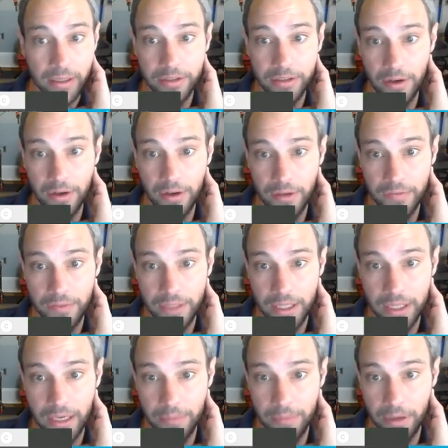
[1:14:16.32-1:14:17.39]
is all of
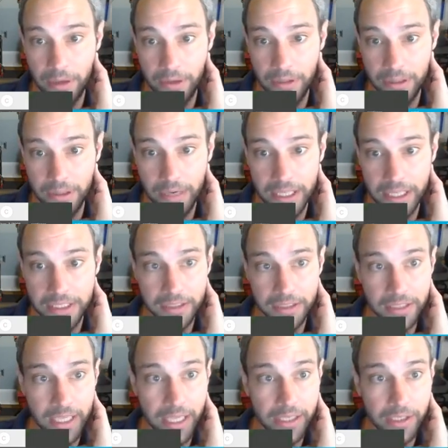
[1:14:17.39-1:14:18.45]
the are the
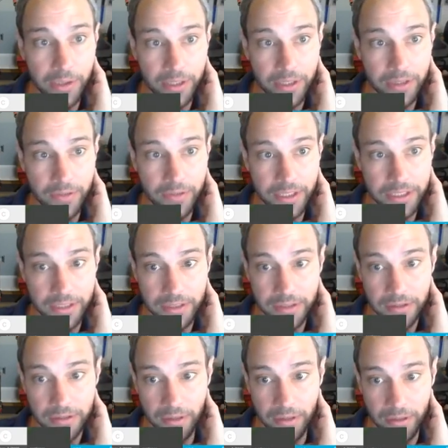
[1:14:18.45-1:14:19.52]
corrections and unit
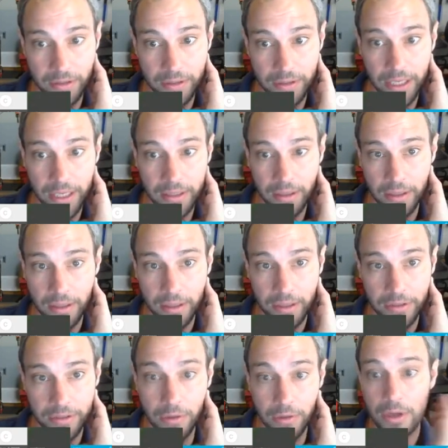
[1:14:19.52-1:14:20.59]
conversions. Okay.
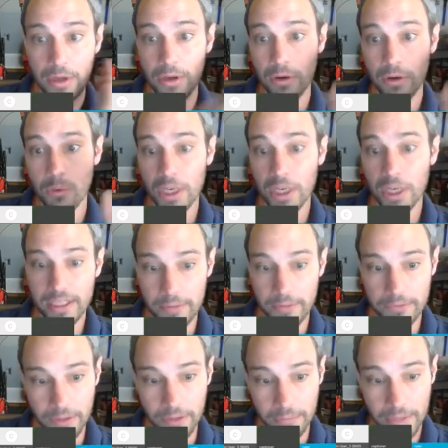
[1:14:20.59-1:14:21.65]
So where does that come
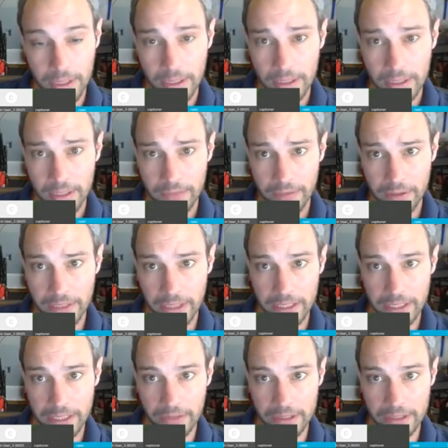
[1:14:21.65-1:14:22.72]
from? If you look down
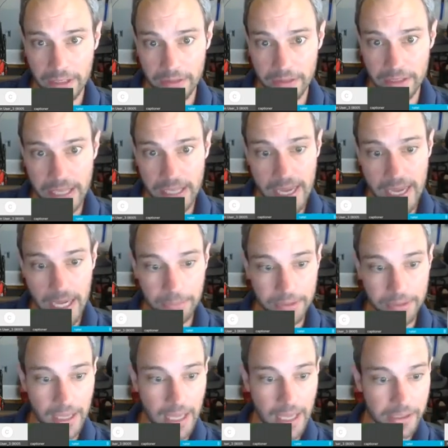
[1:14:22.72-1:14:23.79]
here on the
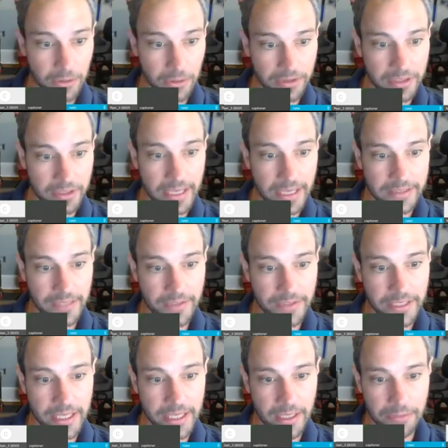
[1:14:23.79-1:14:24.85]
tabs, you only see activity
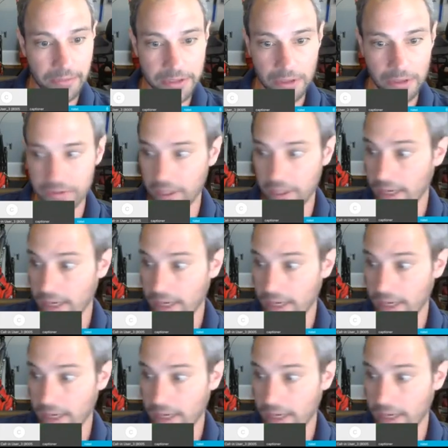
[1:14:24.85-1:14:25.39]
data and results